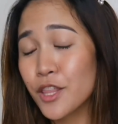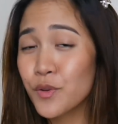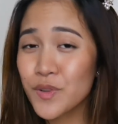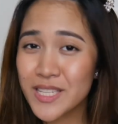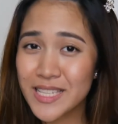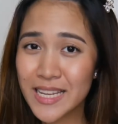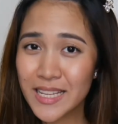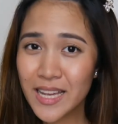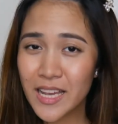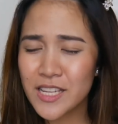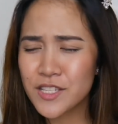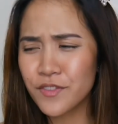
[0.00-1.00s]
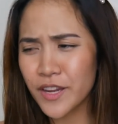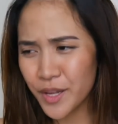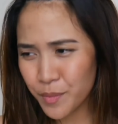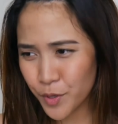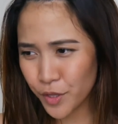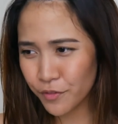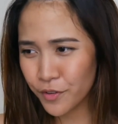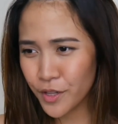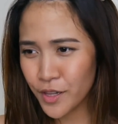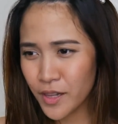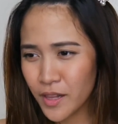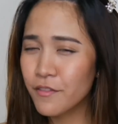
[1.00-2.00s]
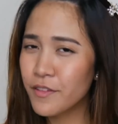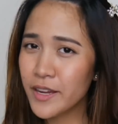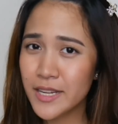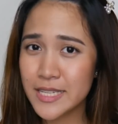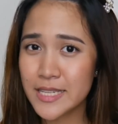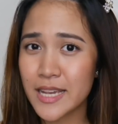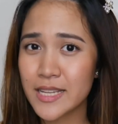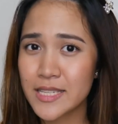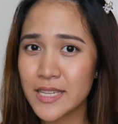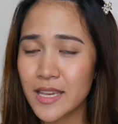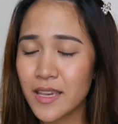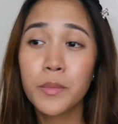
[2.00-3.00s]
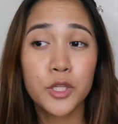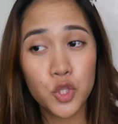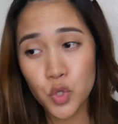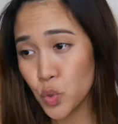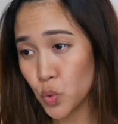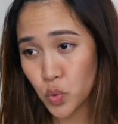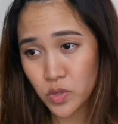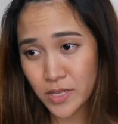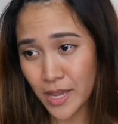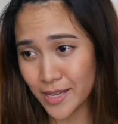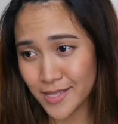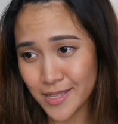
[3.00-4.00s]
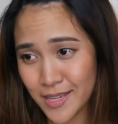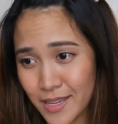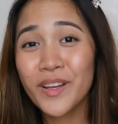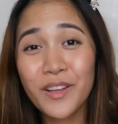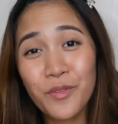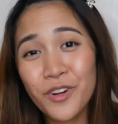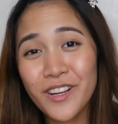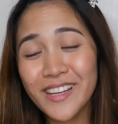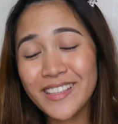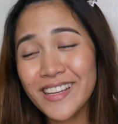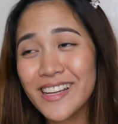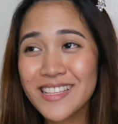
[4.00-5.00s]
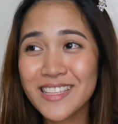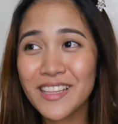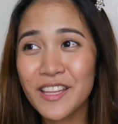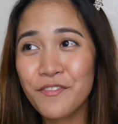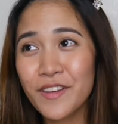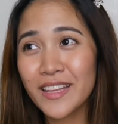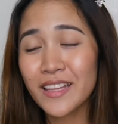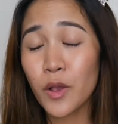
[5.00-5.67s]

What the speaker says: the Rosina is very beautiful, very sexy, but too sexy. When I wore it, I instantly felt